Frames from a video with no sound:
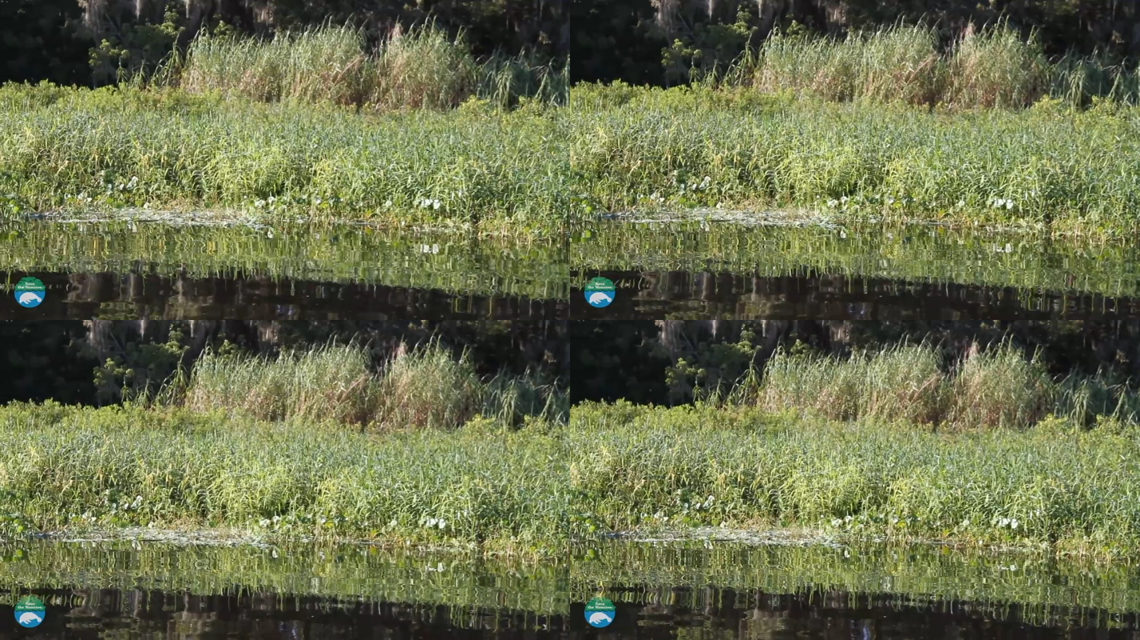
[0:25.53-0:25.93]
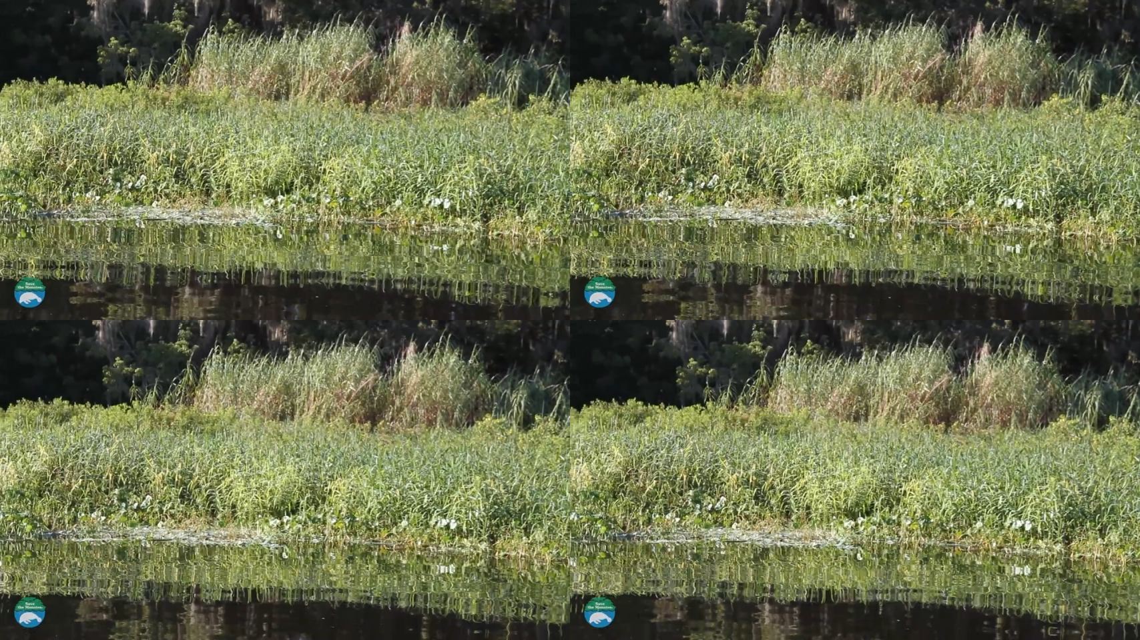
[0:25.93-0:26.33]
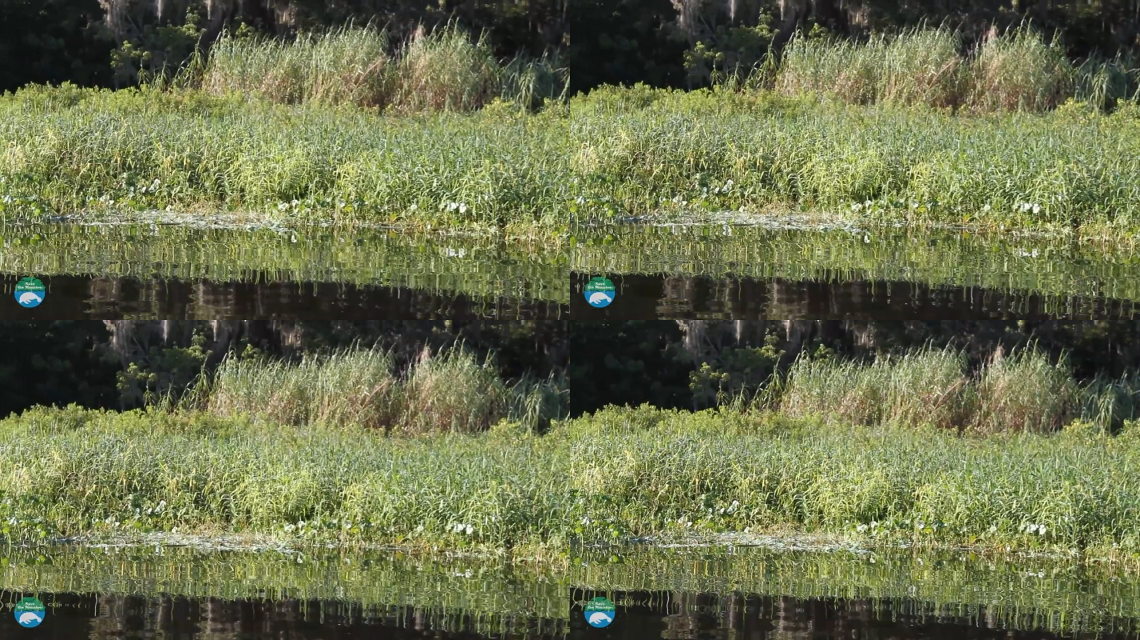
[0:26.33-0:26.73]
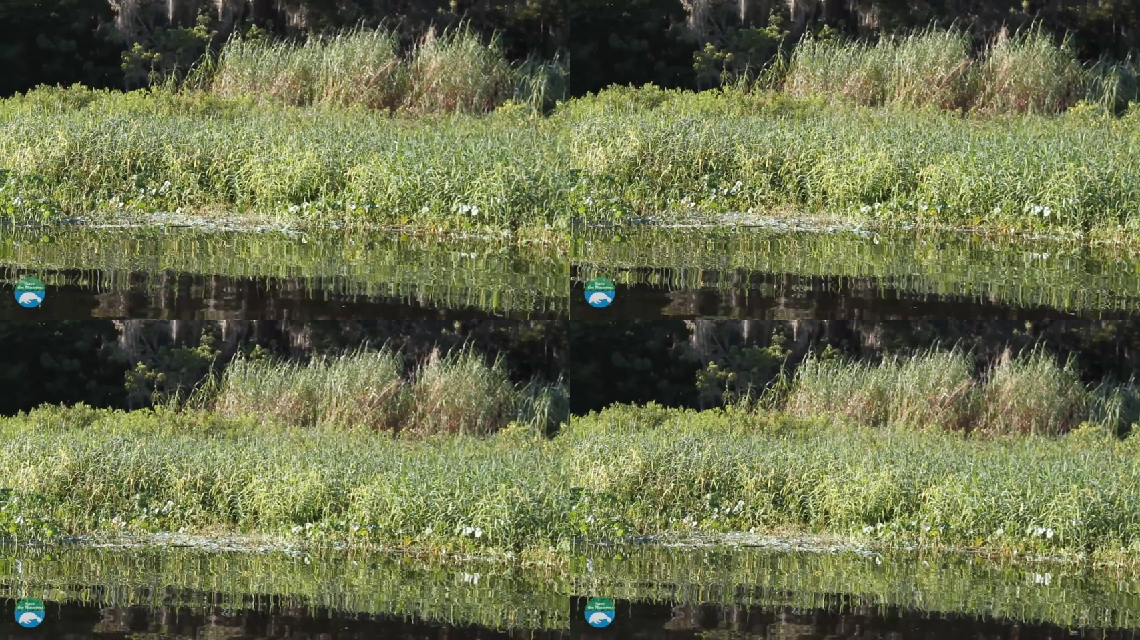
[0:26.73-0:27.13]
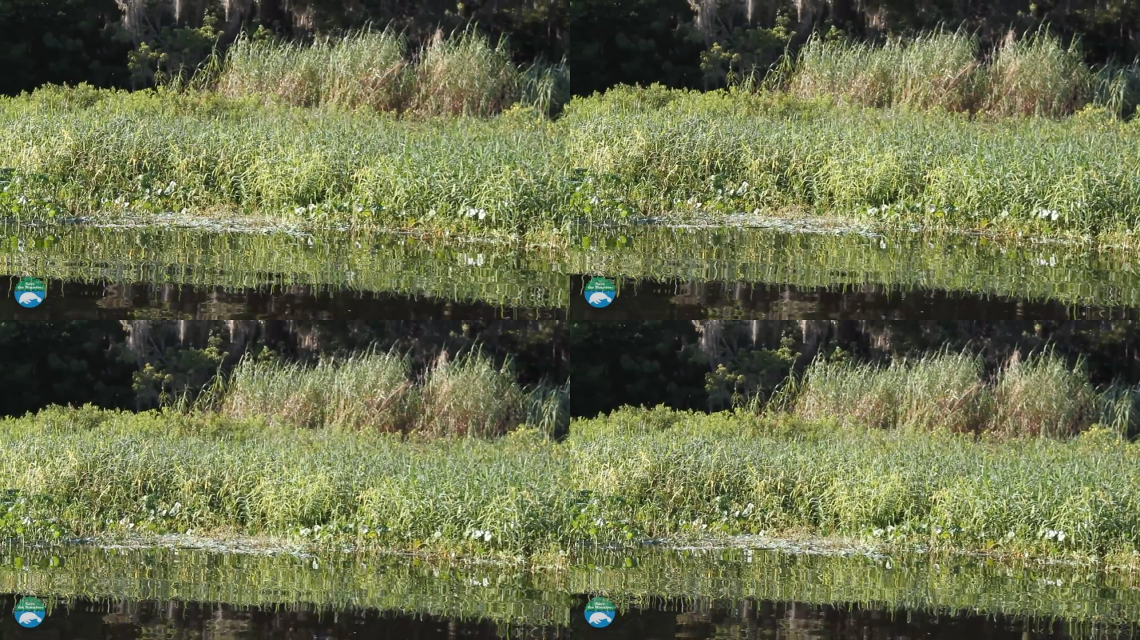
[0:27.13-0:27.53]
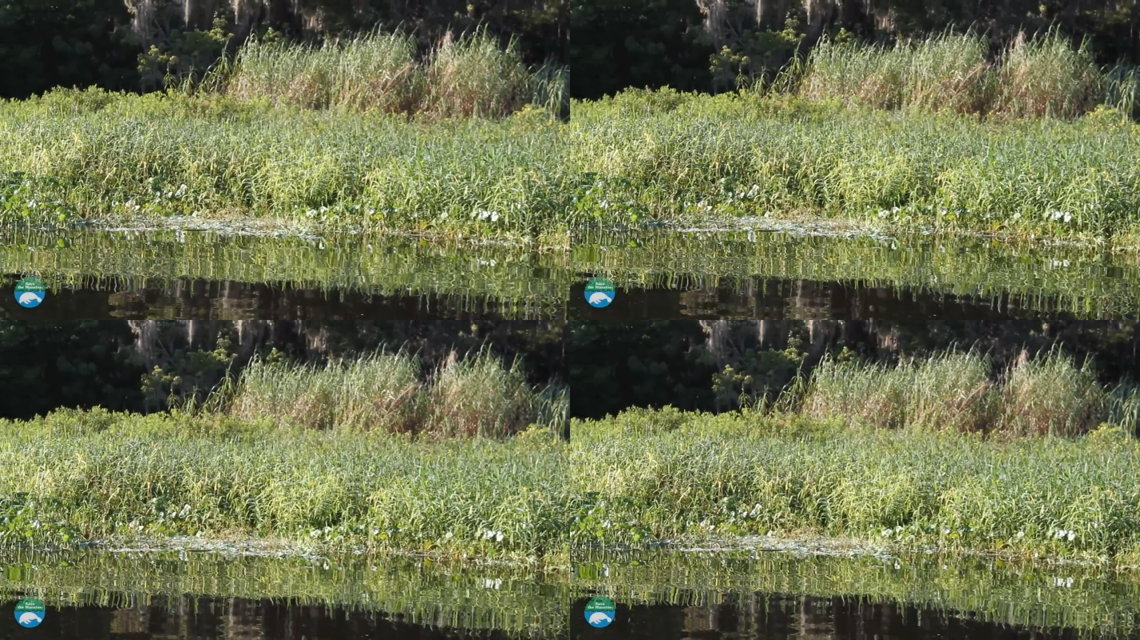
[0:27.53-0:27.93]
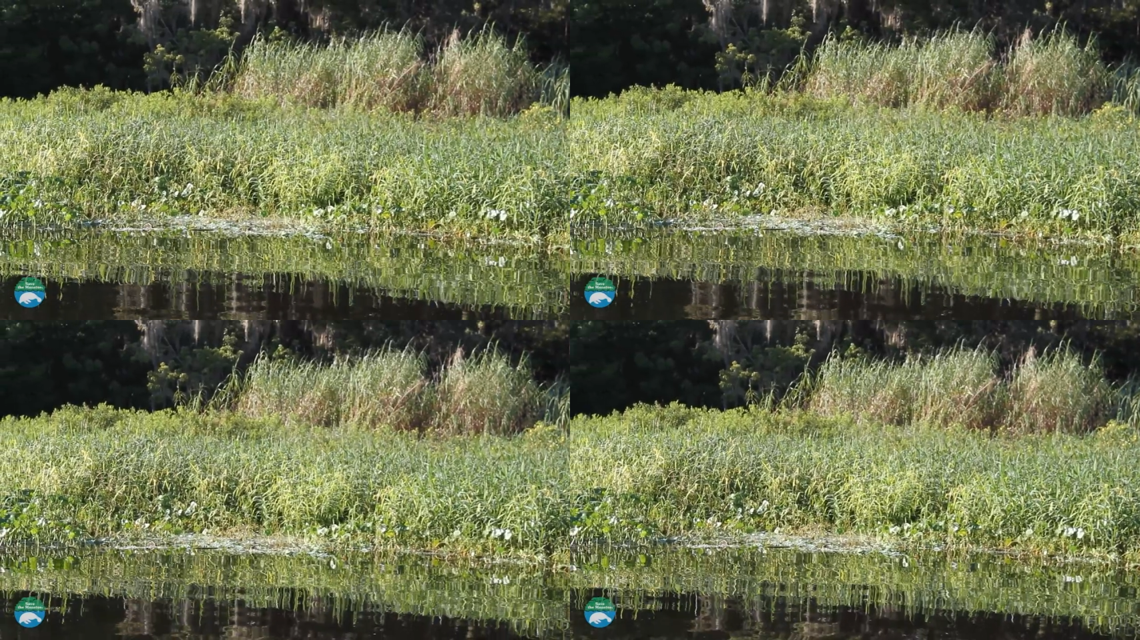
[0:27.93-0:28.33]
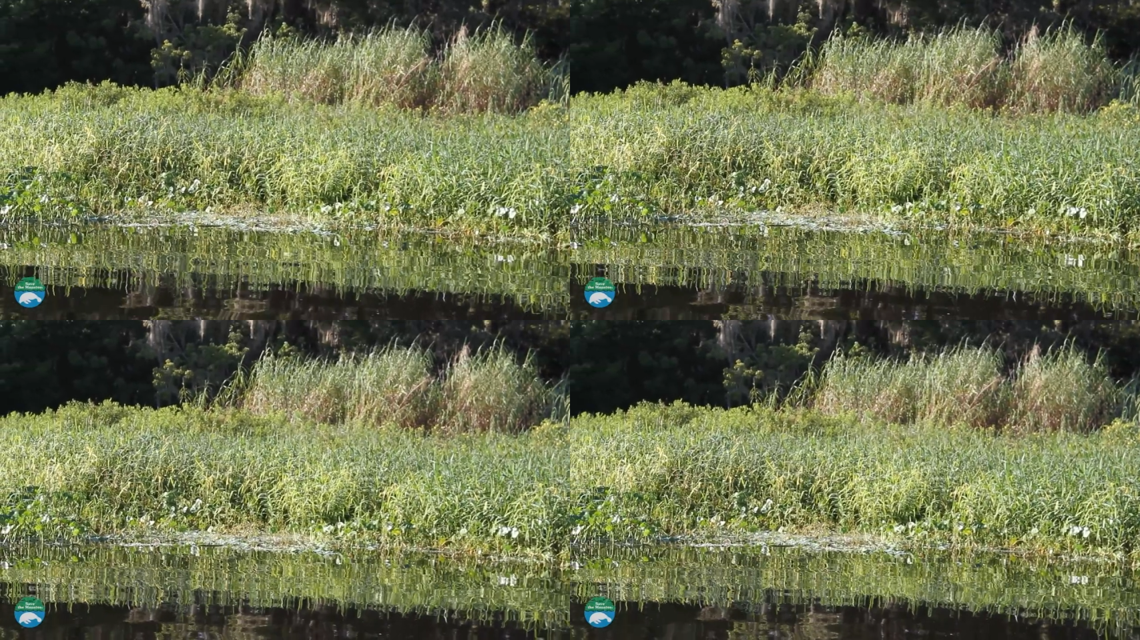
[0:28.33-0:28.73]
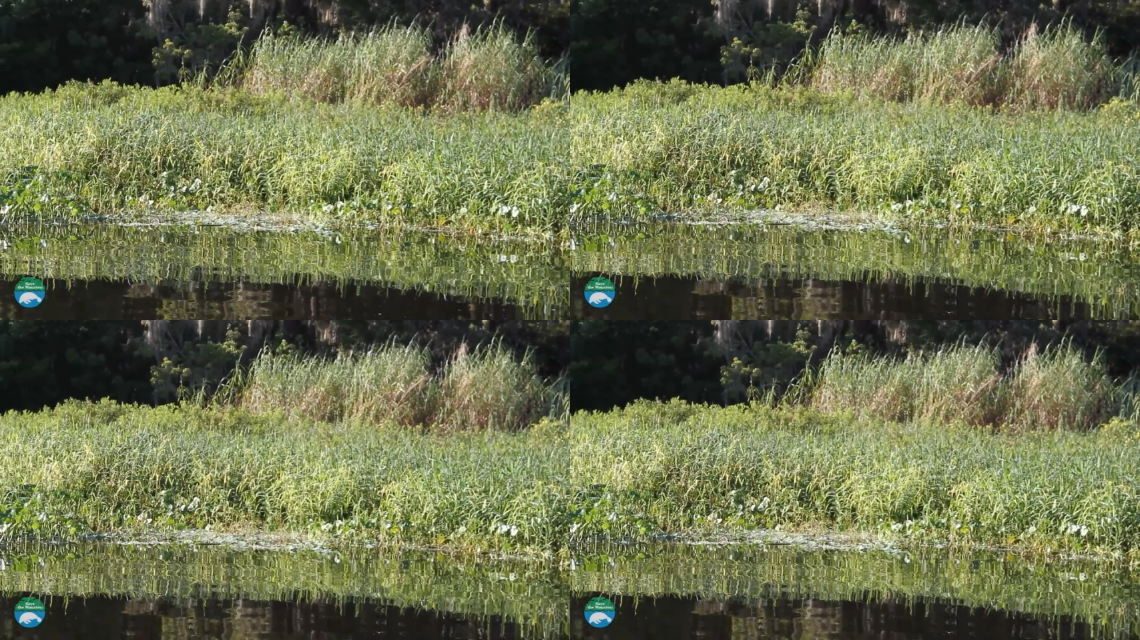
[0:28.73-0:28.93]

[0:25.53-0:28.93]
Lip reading: Nobody's mouth can be seen.